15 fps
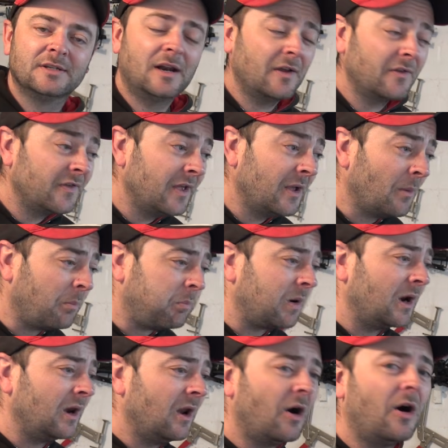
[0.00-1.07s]
And I think,
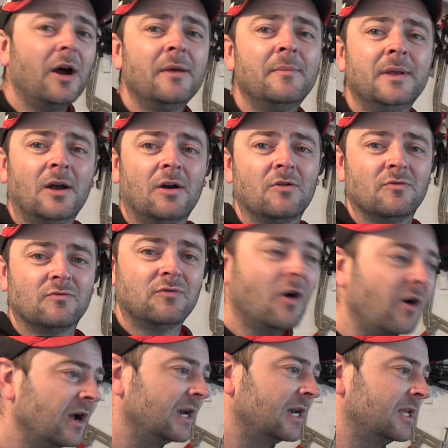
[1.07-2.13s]
blimey
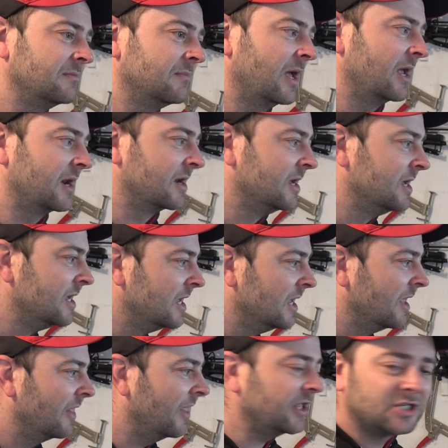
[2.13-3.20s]
O'Reilly, man,
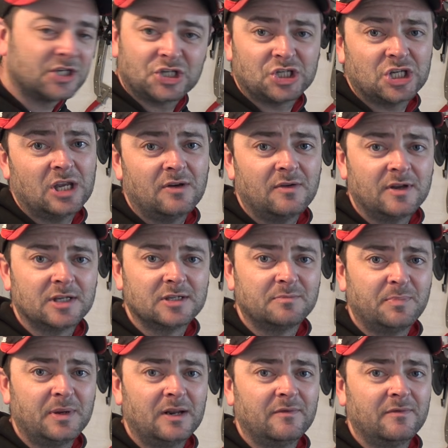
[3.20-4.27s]
that's a serious
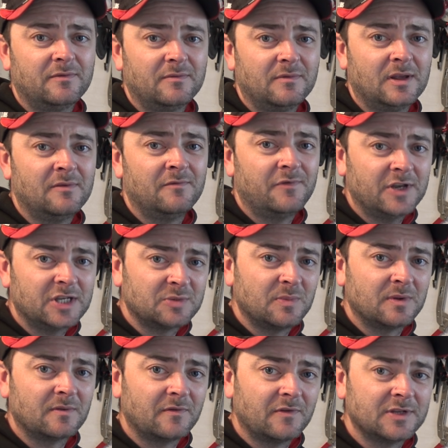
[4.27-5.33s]
bit of
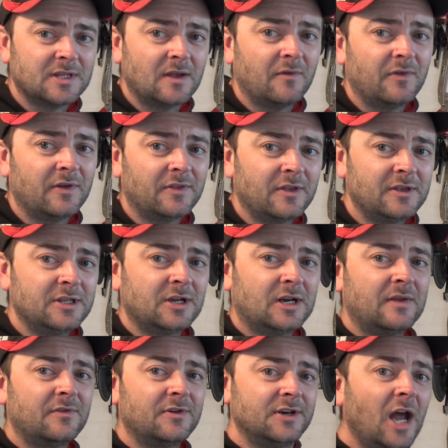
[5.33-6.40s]
investment for something that you
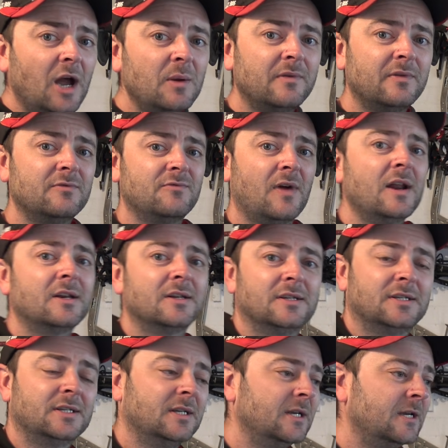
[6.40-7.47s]
don't even know if it
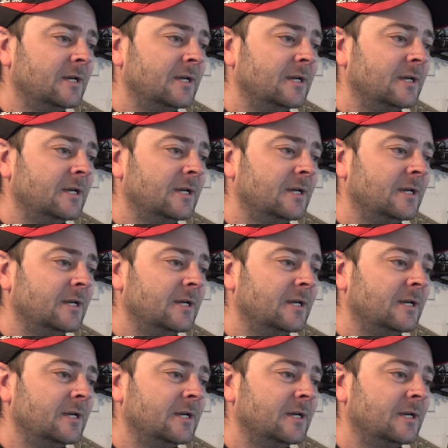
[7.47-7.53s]
runs,